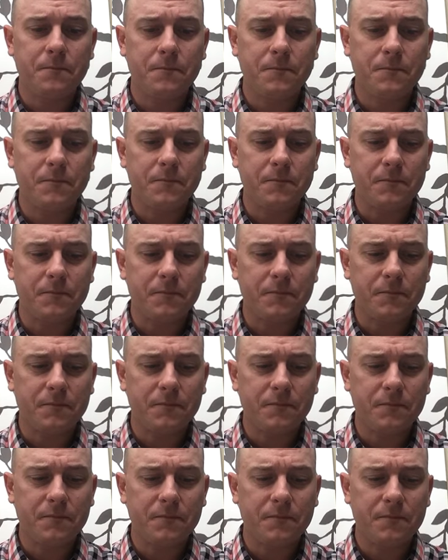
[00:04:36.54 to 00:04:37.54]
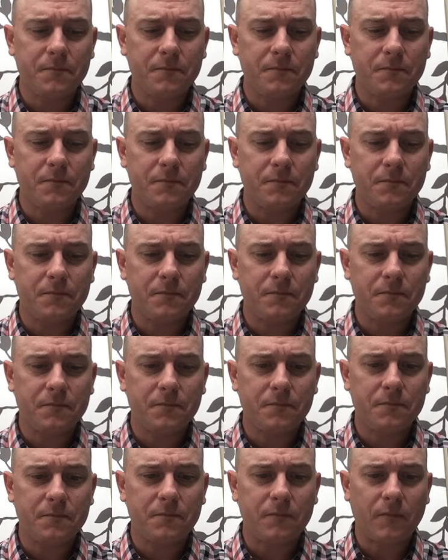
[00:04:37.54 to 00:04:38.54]

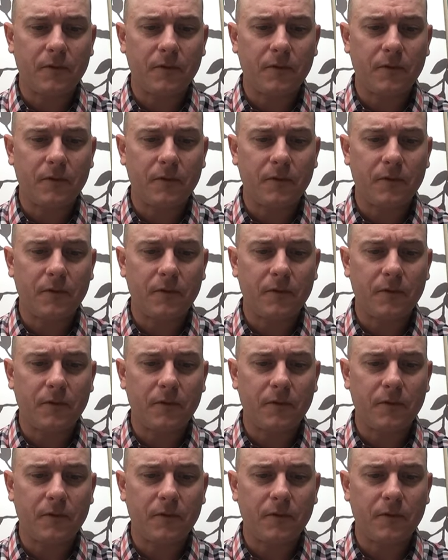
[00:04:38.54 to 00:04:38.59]
(no one is talking)